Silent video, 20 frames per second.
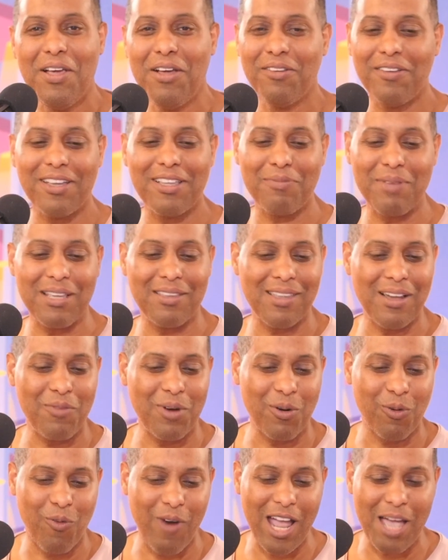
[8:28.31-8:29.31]
what means they
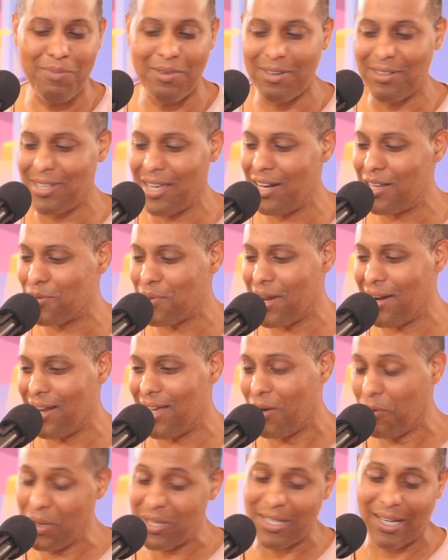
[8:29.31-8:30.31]
want to grab your titties right
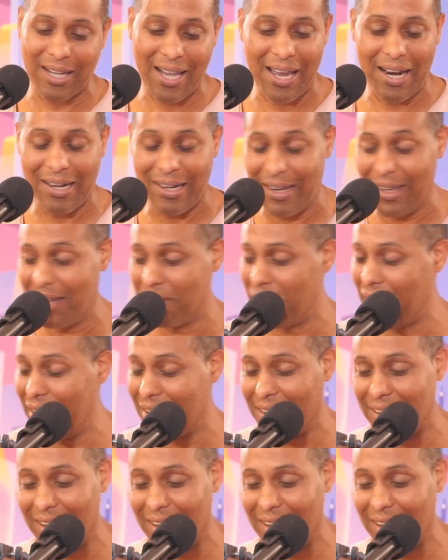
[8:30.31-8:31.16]
now? Which I kind of did. But I ain't